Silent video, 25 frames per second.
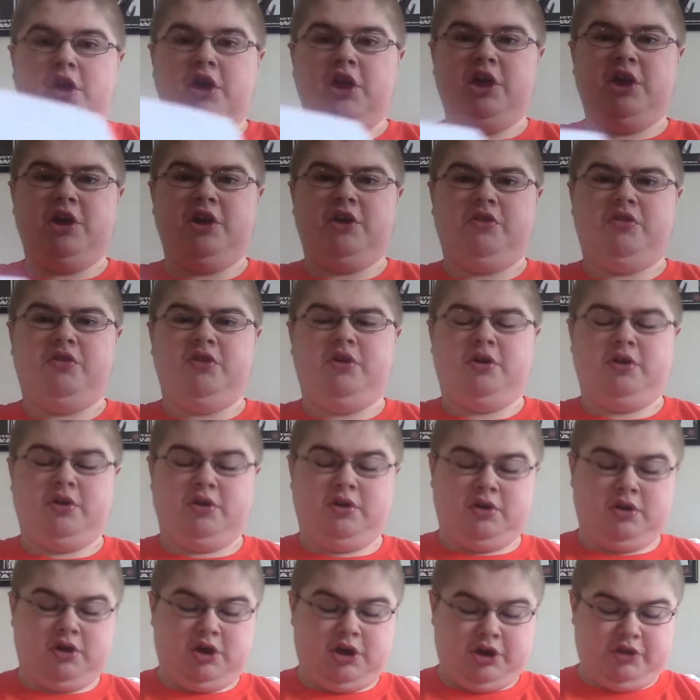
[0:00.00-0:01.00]
And
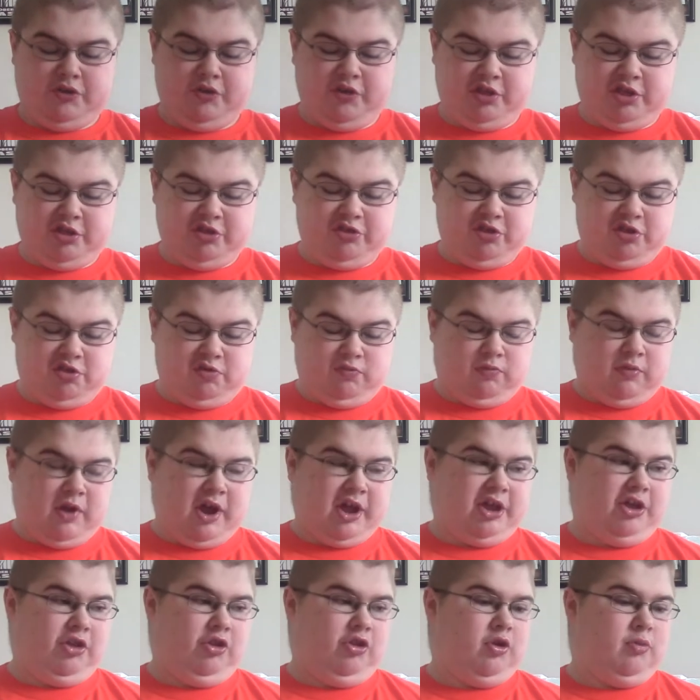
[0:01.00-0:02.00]
this is just
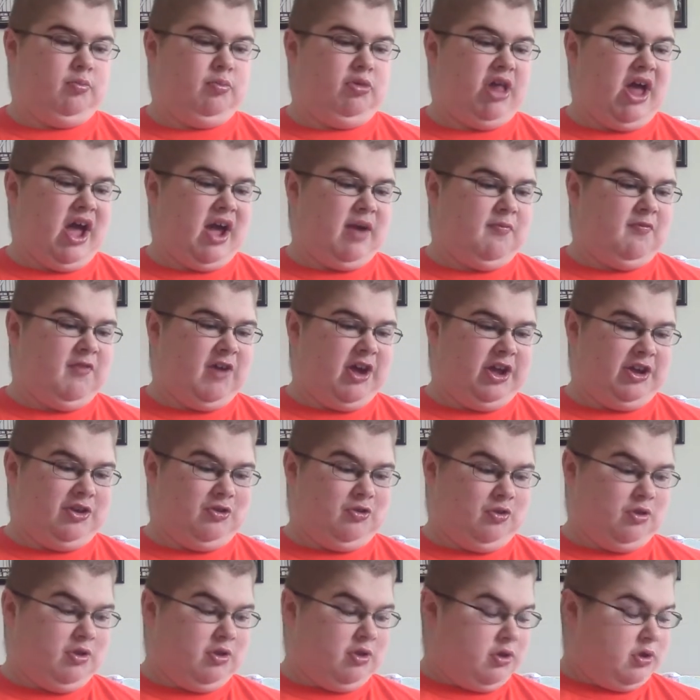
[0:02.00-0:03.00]
regular black
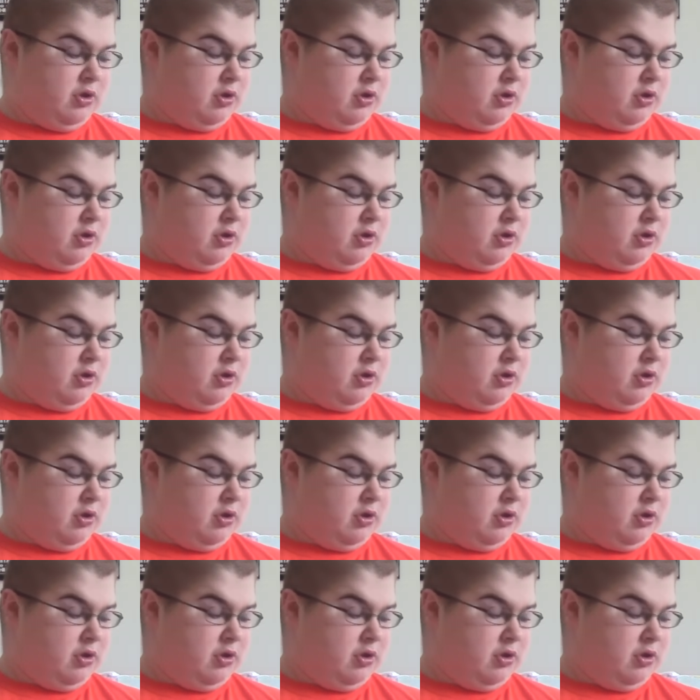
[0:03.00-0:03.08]
vinyl.